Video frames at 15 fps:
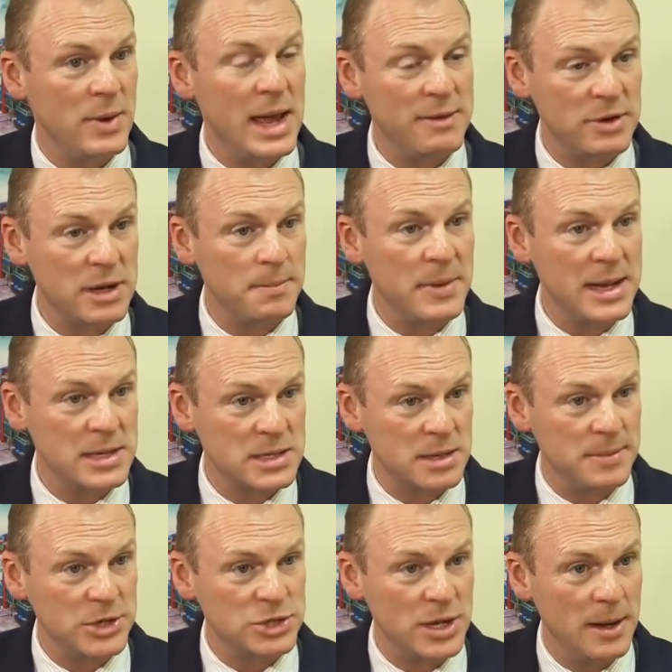we have a complaints
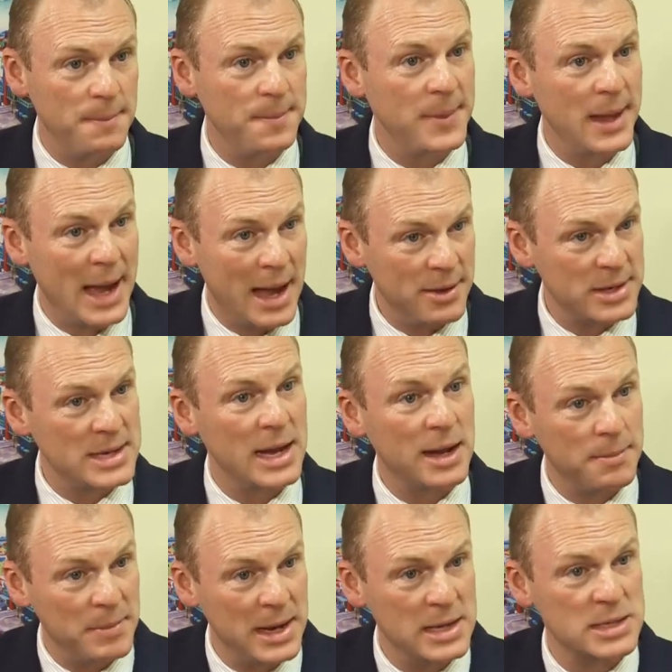commissioner. How does
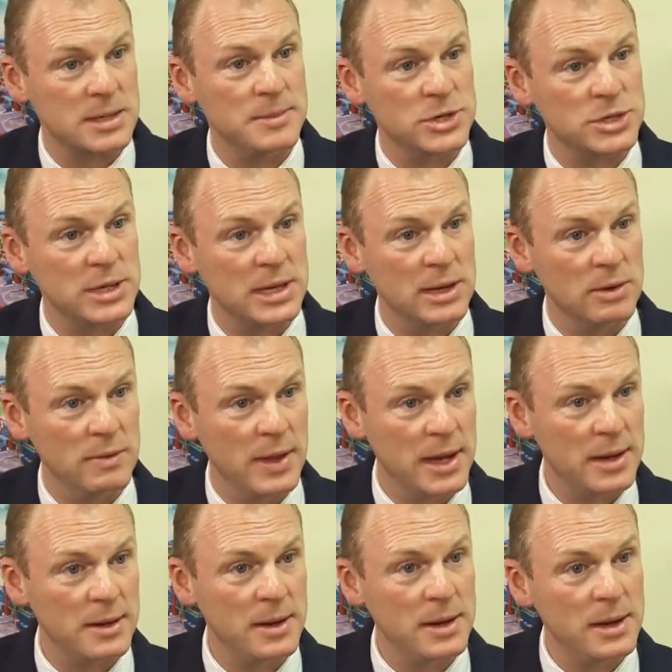that complaints commissioner deal with
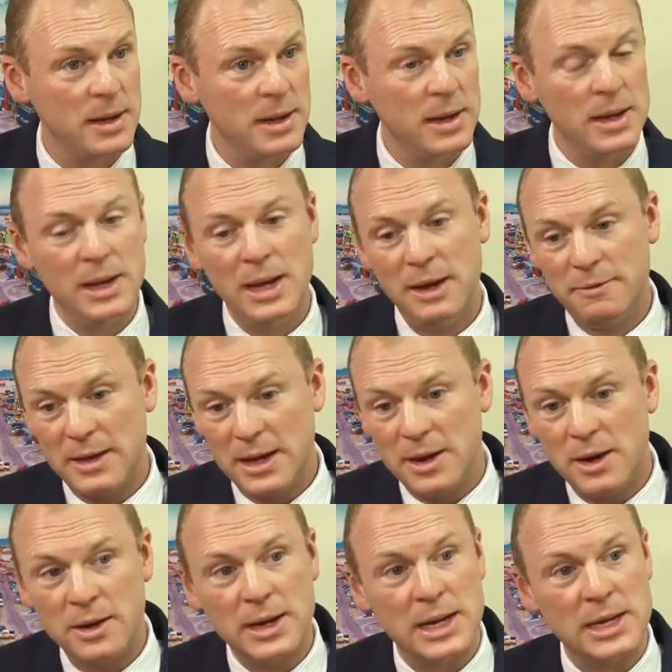that? If they
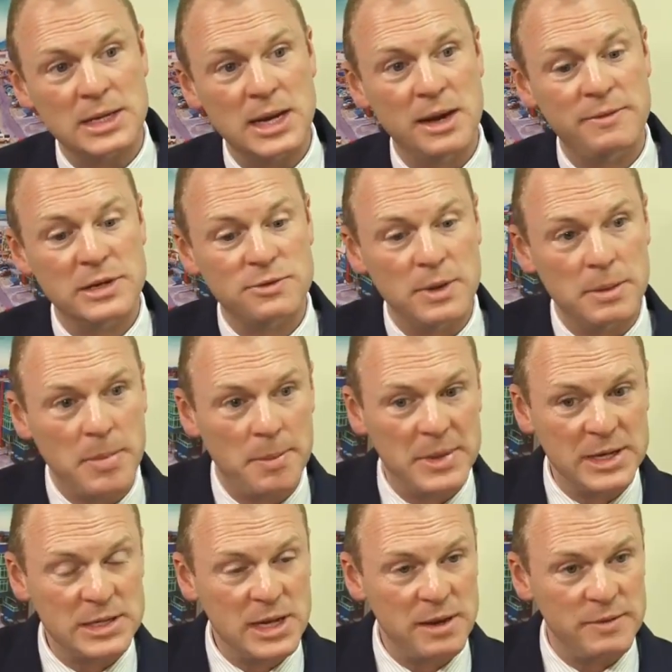can't get a service from the
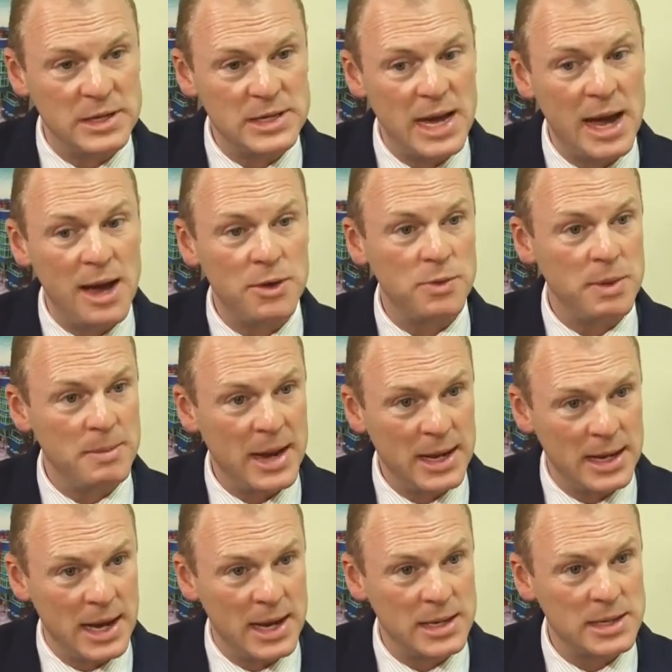public service, how do we
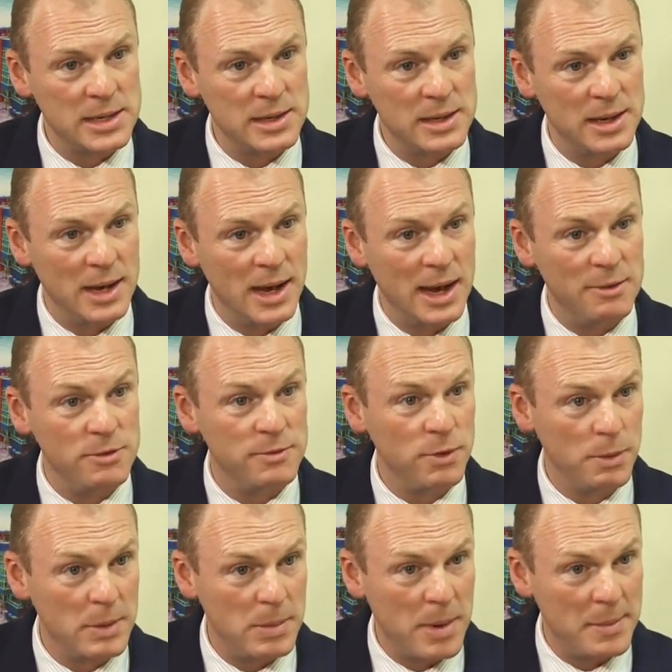make that
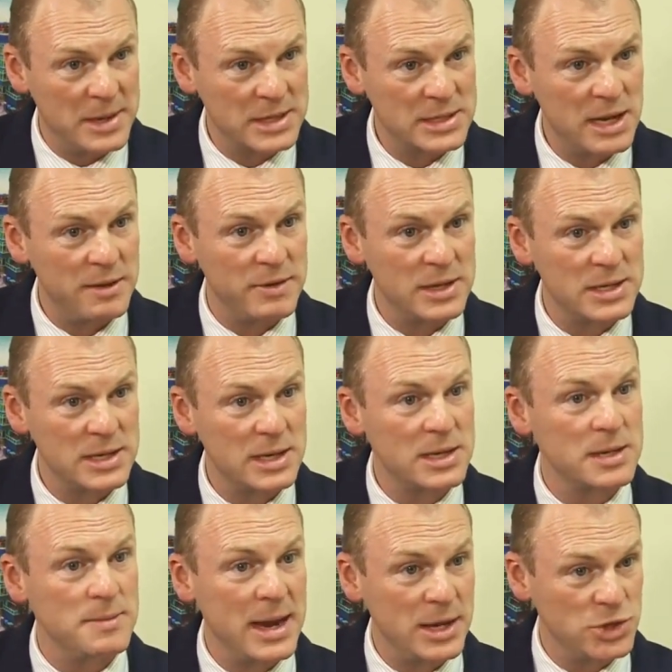reform the public service
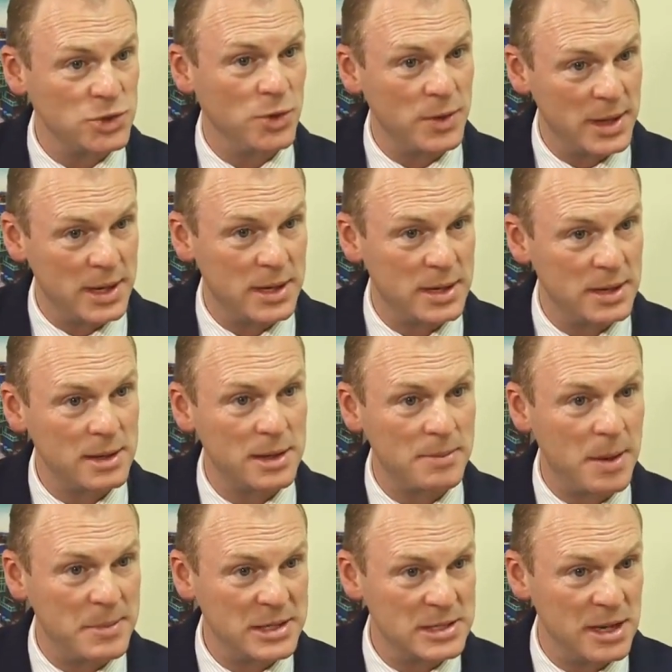to make sure that
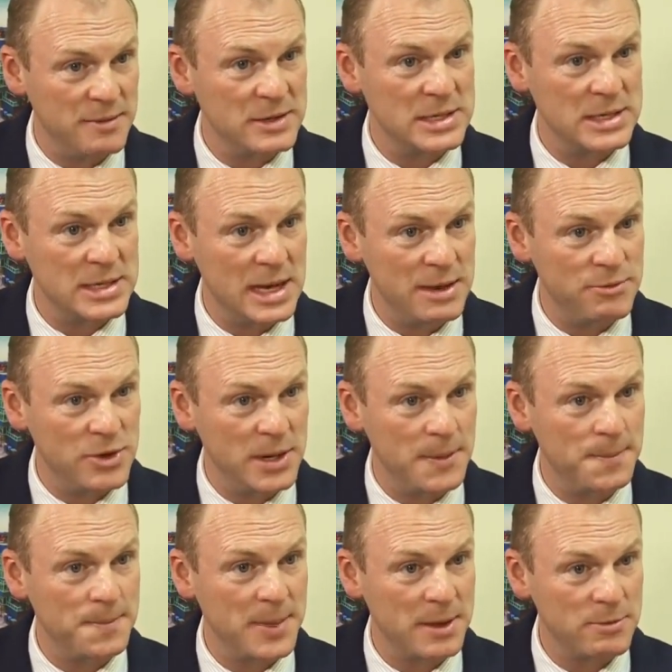the public service is delivering